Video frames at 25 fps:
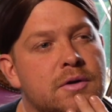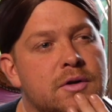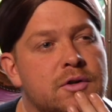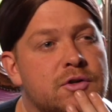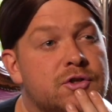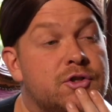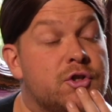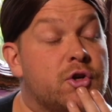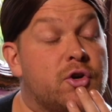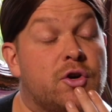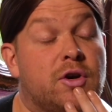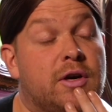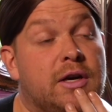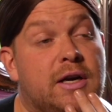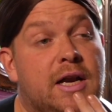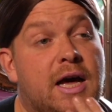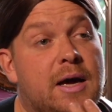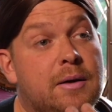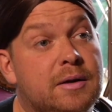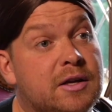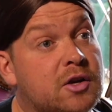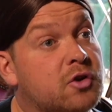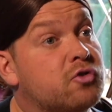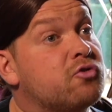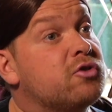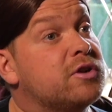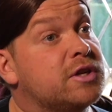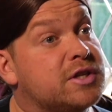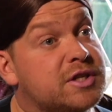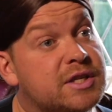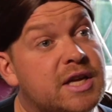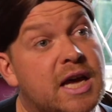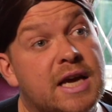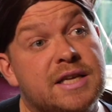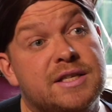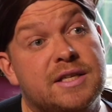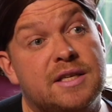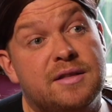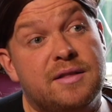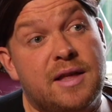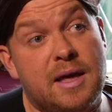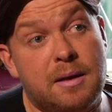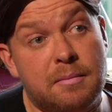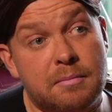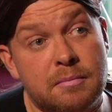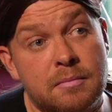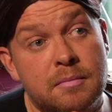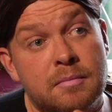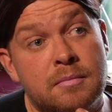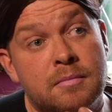certainly not in criticizing them.